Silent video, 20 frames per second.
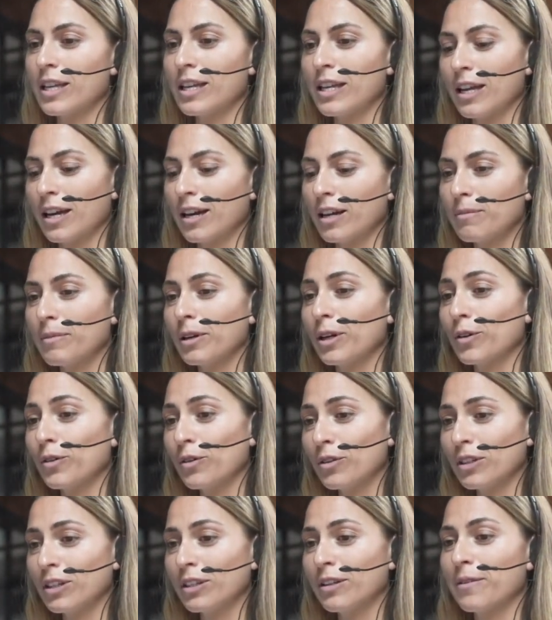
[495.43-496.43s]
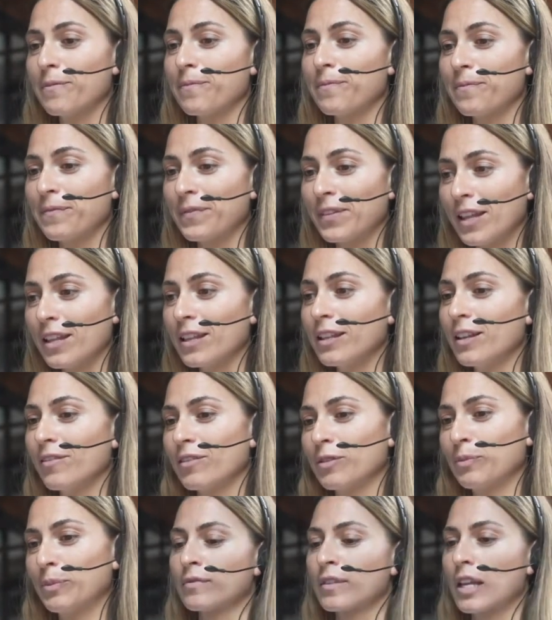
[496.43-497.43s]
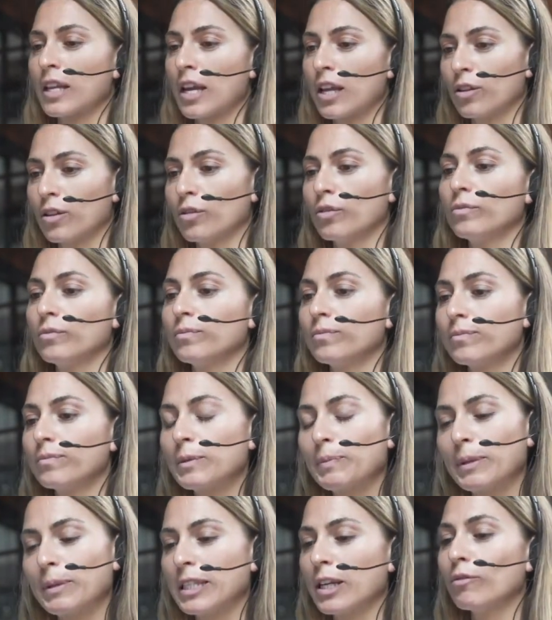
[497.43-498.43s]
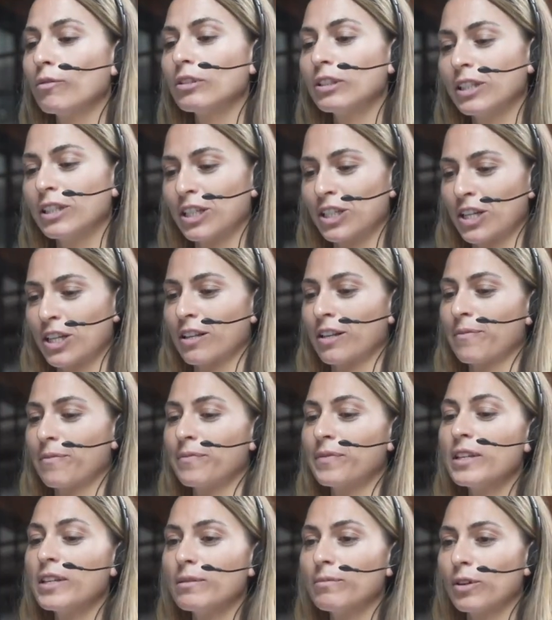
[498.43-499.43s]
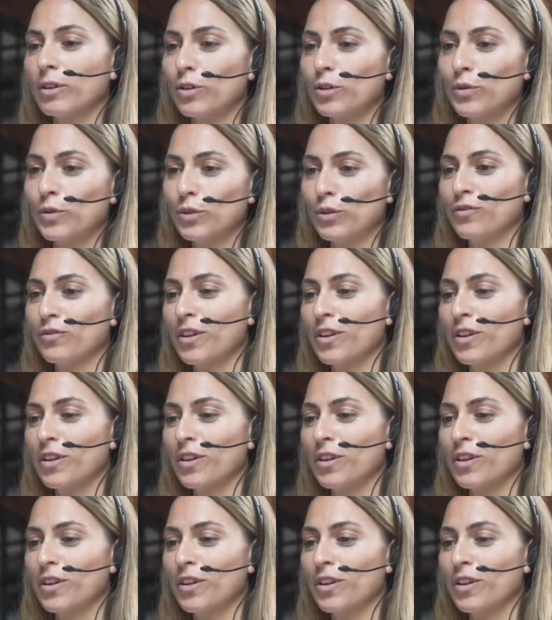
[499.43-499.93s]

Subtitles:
with their answers, and they do answer me in a timely fashion.